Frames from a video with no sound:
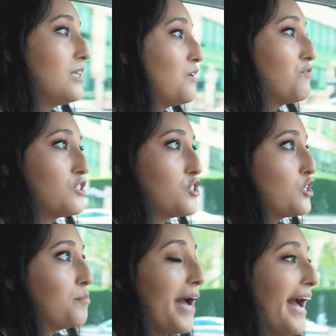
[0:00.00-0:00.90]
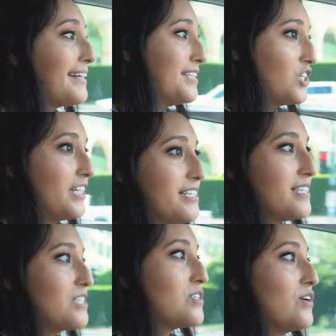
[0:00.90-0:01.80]
like for sure packed and
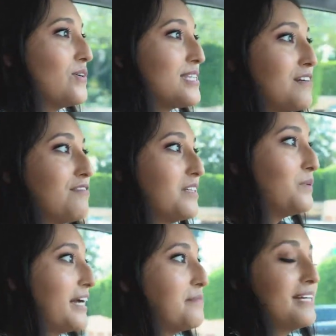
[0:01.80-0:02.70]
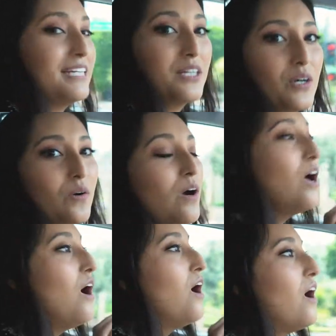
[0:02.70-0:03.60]
crazy, so it's definitely recommended to go
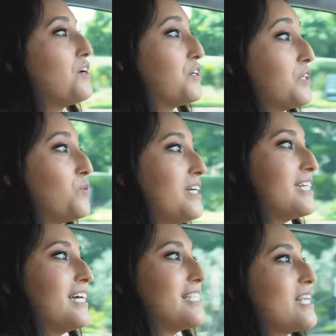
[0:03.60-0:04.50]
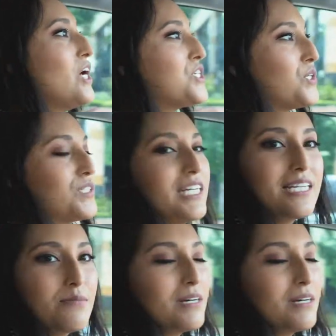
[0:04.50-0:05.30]
during the weekdays. So today's a